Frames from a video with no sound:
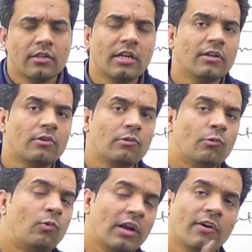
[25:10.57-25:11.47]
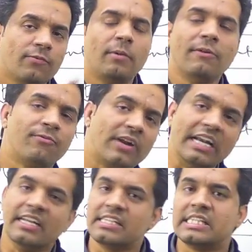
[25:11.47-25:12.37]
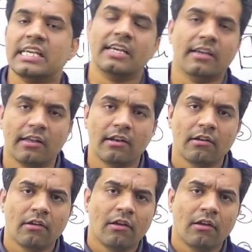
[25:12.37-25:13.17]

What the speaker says: that one of my friend is there